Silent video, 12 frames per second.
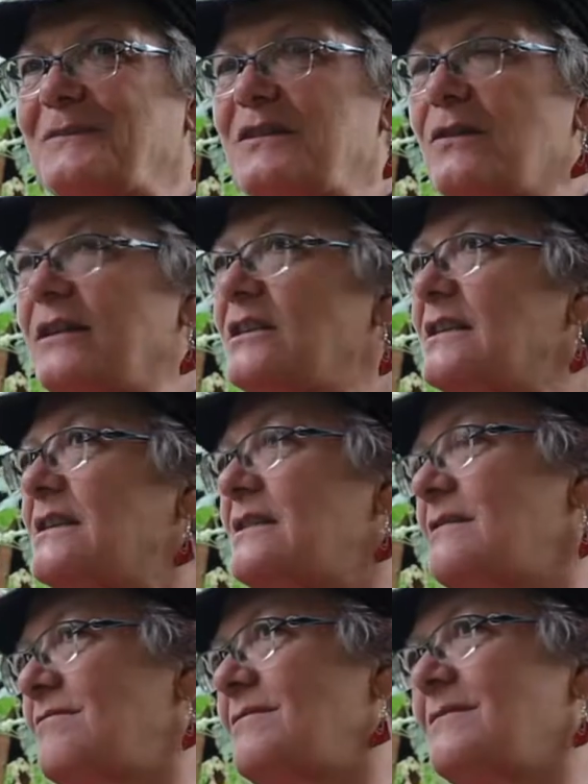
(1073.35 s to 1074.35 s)
So I just
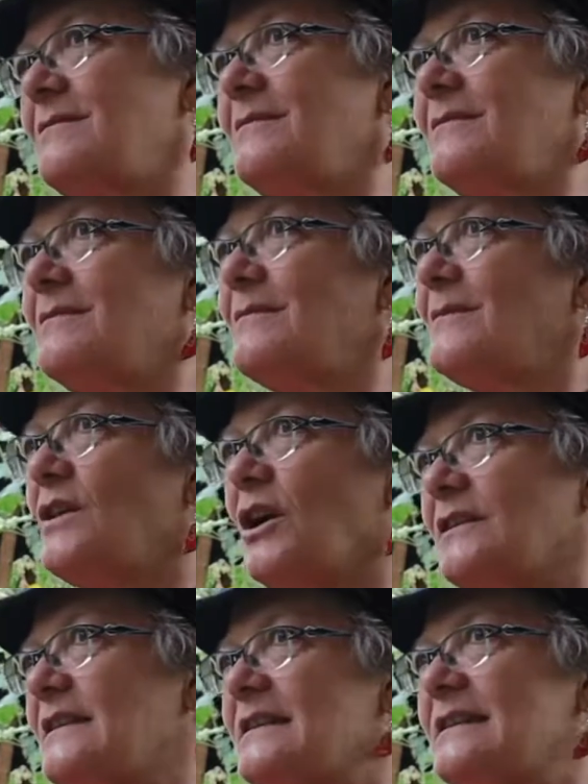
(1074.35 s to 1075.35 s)

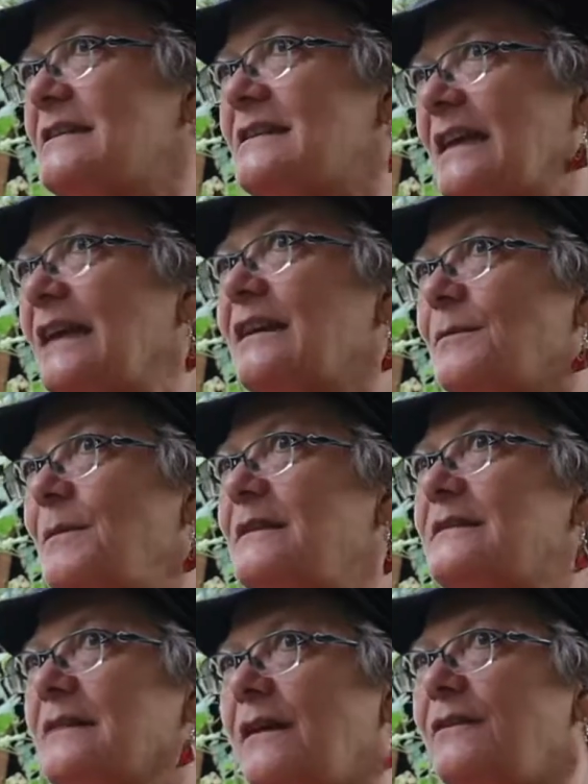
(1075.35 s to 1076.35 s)
got sick
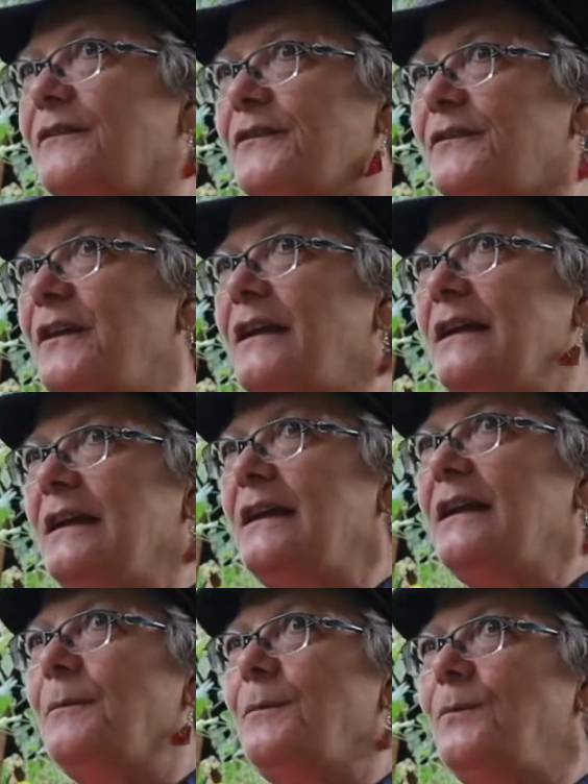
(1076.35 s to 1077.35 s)
myself,
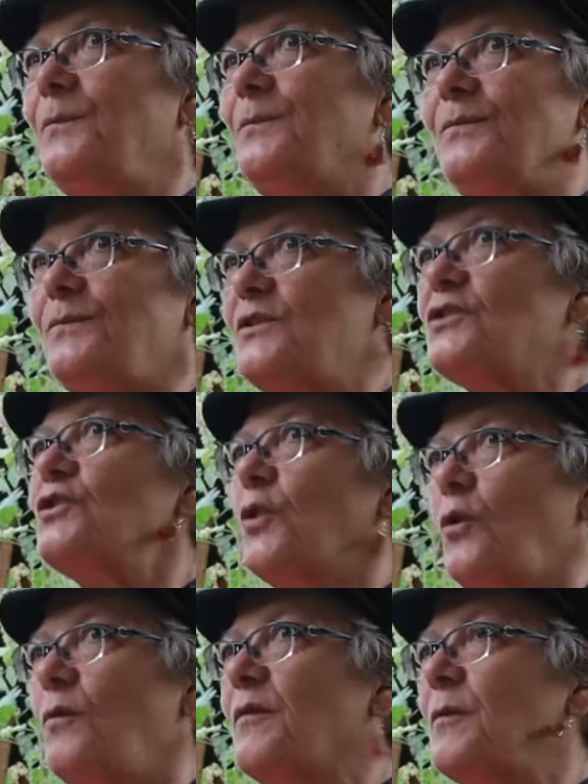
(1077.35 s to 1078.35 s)
just
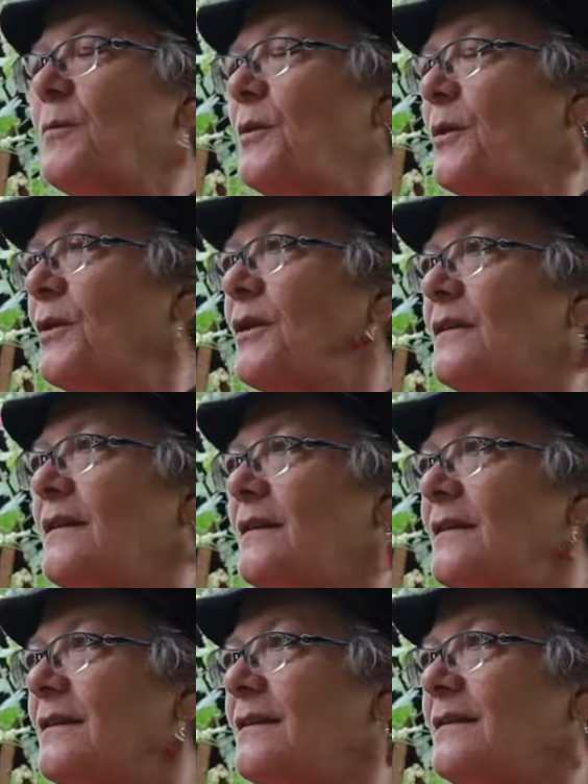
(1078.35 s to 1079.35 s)
overworked
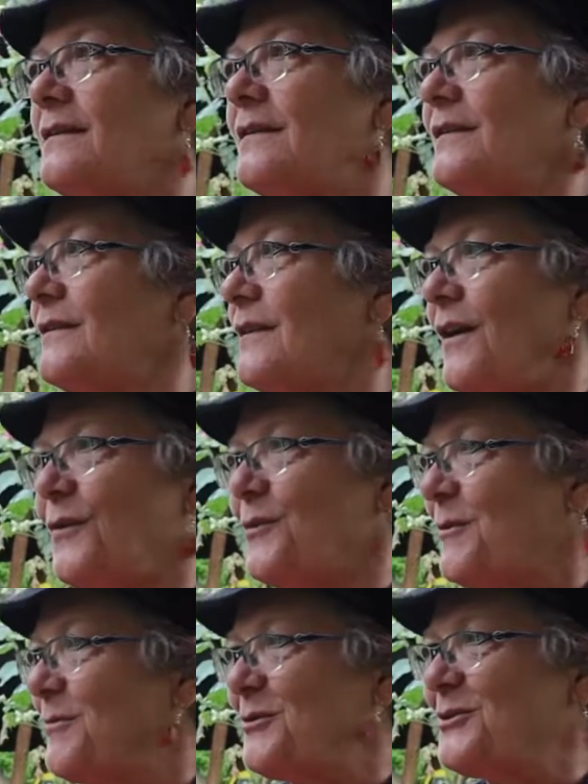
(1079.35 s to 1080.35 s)
and
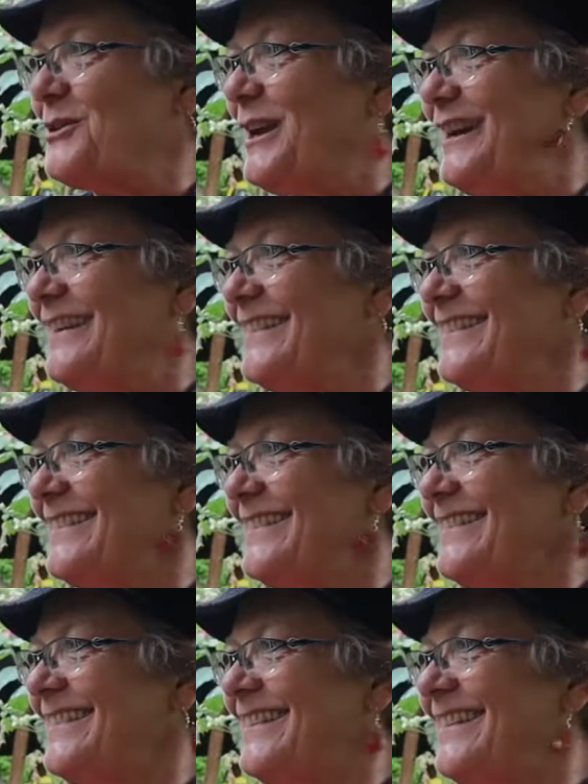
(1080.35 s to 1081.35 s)
underappreciated, and
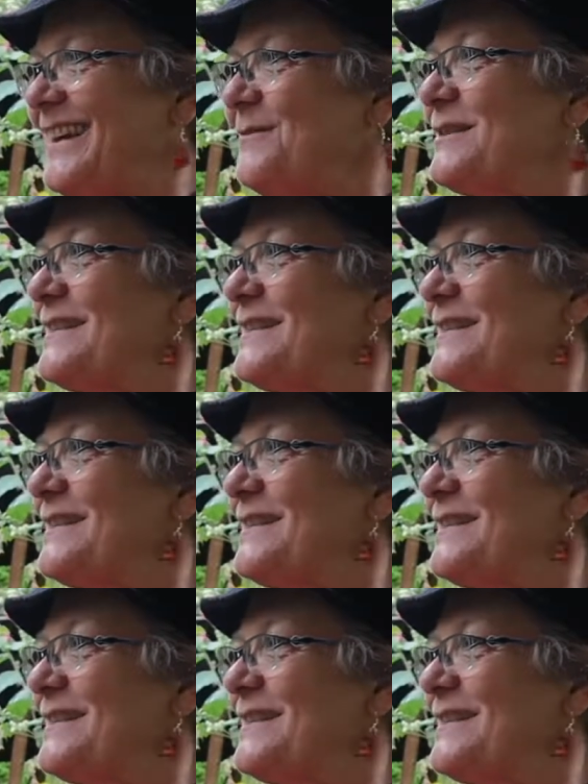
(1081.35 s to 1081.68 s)
it was